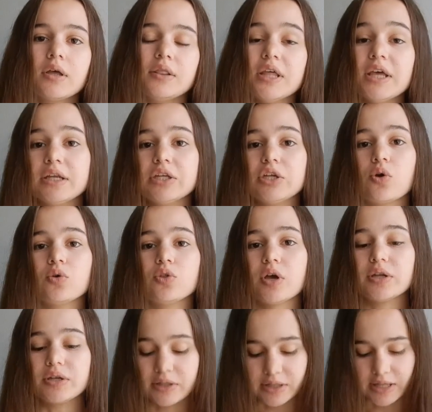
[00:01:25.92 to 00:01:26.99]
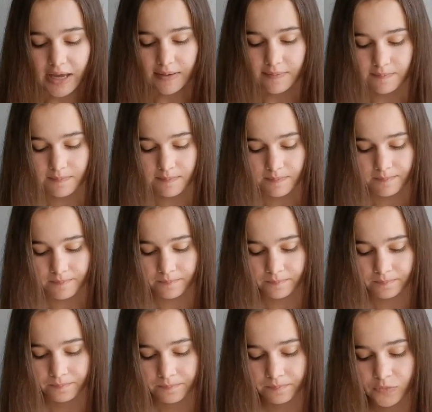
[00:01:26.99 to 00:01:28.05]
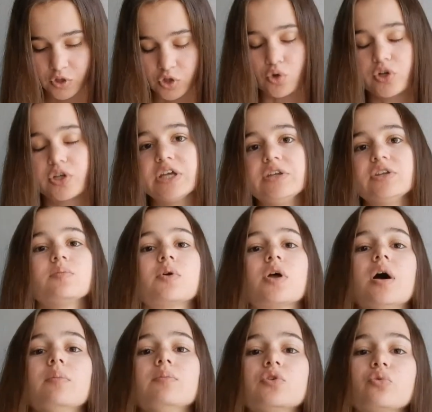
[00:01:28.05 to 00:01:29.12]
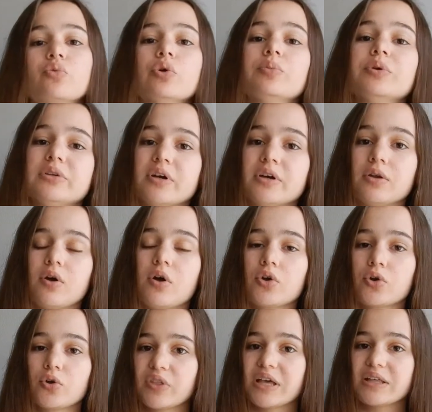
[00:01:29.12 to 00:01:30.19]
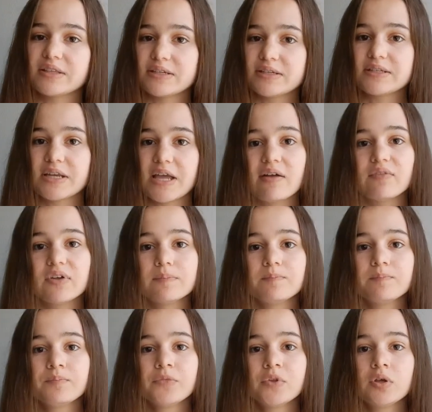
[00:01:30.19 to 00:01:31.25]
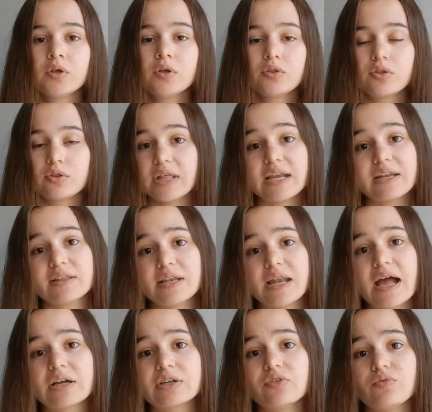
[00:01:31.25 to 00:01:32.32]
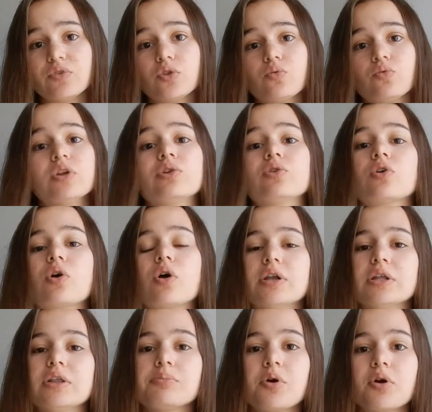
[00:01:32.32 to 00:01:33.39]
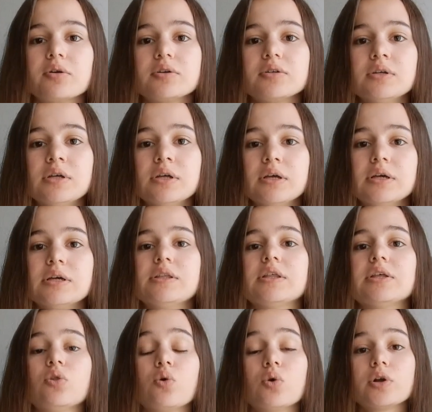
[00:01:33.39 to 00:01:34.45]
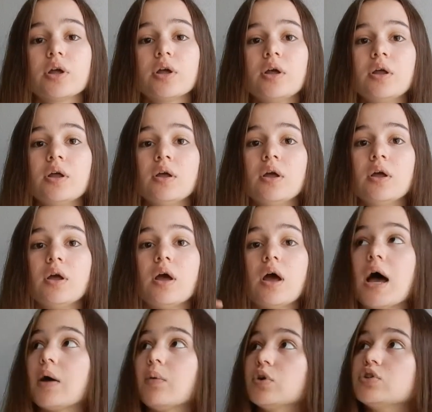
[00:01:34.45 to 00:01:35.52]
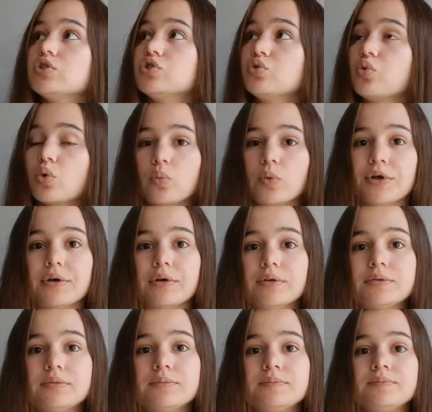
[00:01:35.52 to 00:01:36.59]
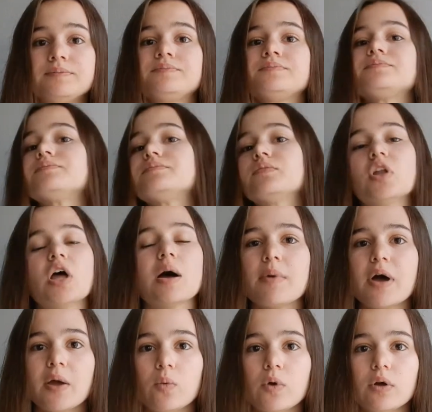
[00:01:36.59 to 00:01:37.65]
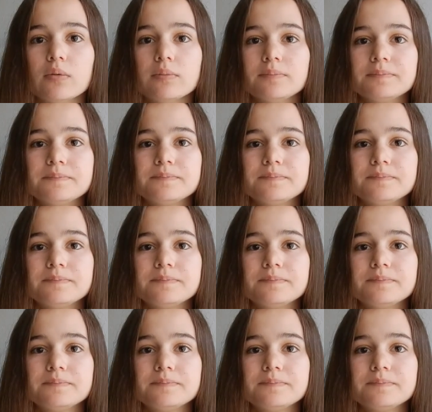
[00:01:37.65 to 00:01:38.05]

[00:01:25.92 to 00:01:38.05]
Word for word: Then he goes on to say, "Your kingdom come, your will be done on earth as it is in heaven." So that is an act of surrender on his part. He said, "Lord, I want your will, not my will."